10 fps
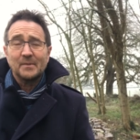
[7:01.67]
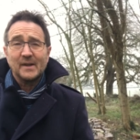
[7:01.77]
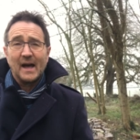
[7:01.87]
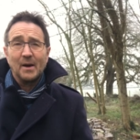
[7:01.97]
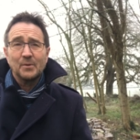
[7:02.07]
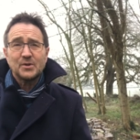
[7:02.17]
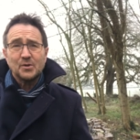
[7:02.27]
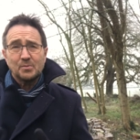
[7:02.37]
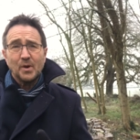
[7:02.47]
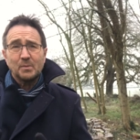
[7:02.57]
Down, which you
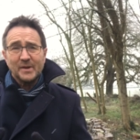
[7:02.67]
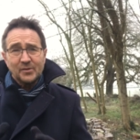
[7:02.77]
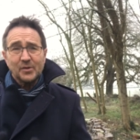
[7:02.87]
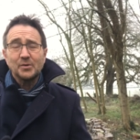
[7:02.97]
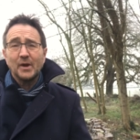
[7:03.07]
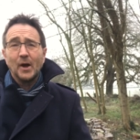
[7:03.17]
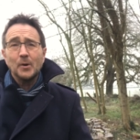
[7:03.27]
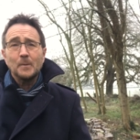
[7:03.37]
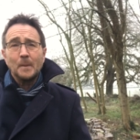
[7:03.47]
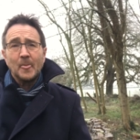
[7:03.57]
probably do know,
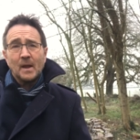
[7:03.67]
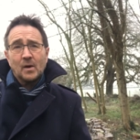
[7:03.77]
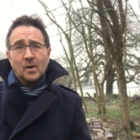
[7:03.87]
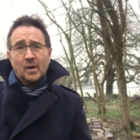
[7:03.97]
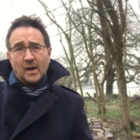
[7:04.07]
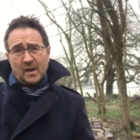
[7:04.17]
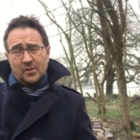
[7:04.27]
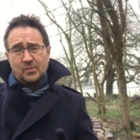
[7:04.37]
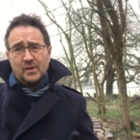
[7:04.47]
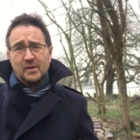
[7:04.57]
is
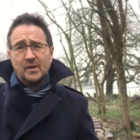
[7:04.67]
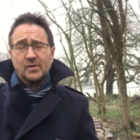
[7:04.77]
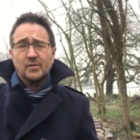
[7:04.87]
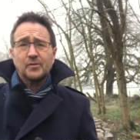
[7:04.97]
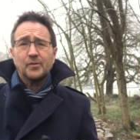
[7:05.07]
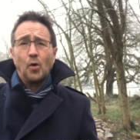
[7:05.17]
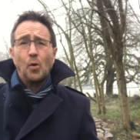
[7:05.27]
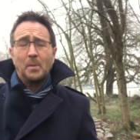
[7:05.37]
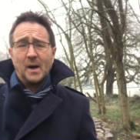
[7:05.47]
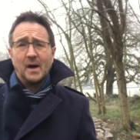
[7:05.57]
written as a
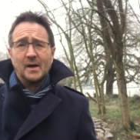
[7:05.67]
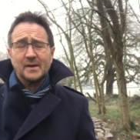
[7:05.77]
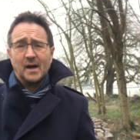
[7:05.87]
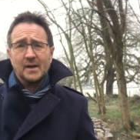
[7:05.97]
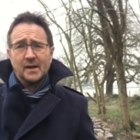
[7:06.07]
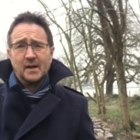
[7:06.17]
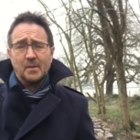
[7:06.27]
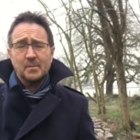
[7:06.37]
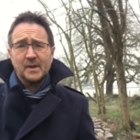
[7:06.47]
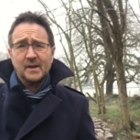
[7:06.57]
four-part
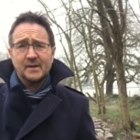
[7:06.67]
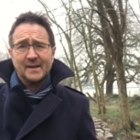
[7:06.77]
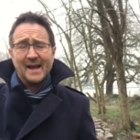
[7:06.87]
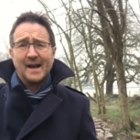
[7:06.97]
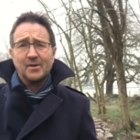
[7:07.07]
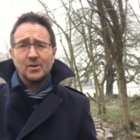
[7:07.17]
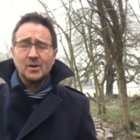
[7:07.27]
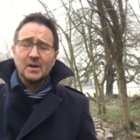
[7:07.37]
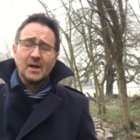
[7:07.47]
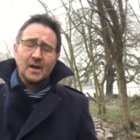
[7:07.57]
unaccompanied
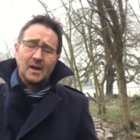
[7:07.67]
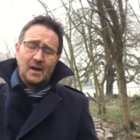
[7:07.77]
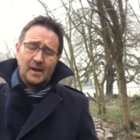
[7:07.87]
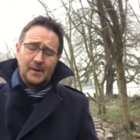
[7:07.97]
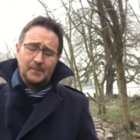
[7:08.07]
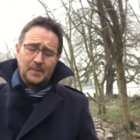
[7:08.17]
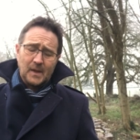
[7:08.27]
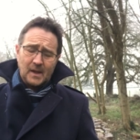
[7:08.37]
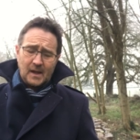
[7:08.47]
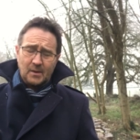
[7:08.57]
carol. Um,
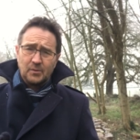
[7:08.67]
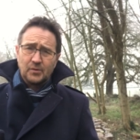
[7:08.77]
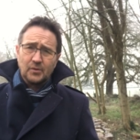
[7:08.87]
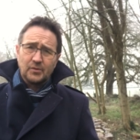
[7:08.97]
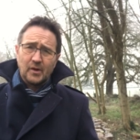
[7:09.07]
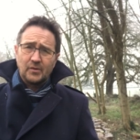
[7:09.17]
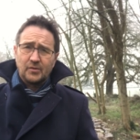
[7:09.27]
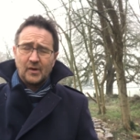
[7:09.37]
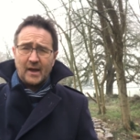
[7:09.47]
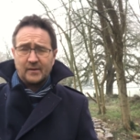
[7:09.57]
it was also
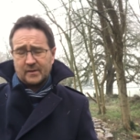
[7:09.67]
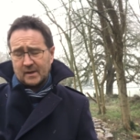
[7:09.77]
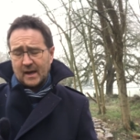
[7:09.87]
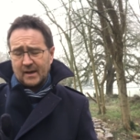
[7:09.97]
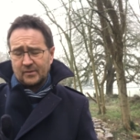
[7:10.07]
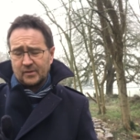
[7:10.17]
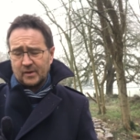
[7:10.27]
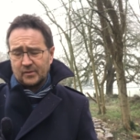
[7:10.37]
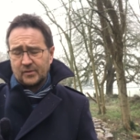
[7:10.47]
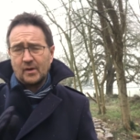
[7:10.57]
set as a
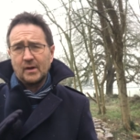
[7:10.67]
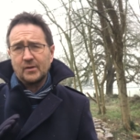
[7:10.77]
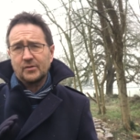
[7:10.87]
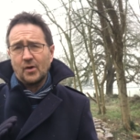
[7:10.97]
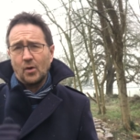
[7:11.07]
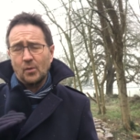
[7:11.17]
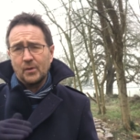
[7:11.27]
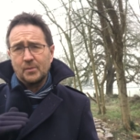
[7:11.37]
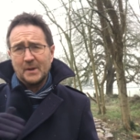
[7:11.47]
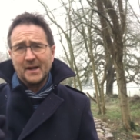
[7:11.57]
solo song
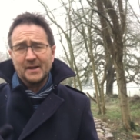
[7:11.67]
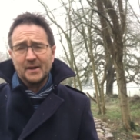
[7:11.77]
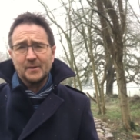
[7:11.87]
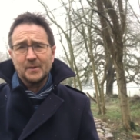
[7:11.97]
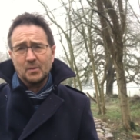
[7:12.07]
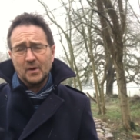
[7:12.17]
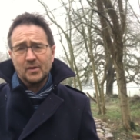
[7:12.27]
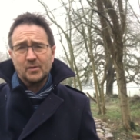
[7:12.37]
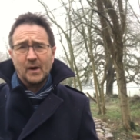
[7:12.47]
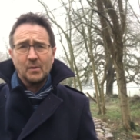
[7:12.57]
with piano. It works
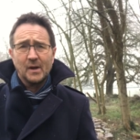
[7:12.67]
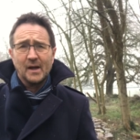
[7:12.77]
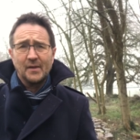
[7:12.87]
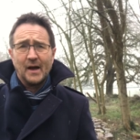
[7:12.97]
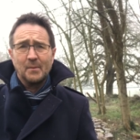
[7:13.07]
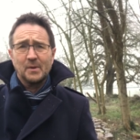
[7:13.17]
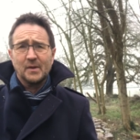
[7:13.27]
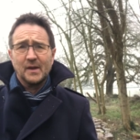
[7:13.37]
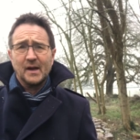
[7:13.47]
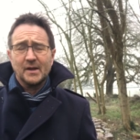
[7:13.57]
quite well like that, but
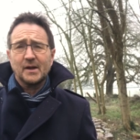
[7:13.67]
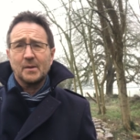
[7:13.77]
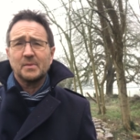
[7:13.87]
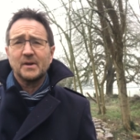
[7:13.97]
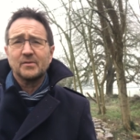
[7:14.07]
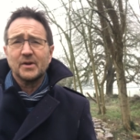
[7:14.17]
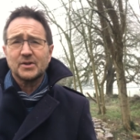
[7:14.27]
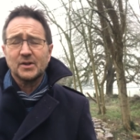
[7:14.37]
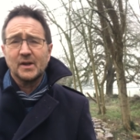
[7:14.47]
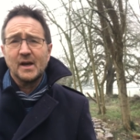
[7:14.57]
the unaccompanied version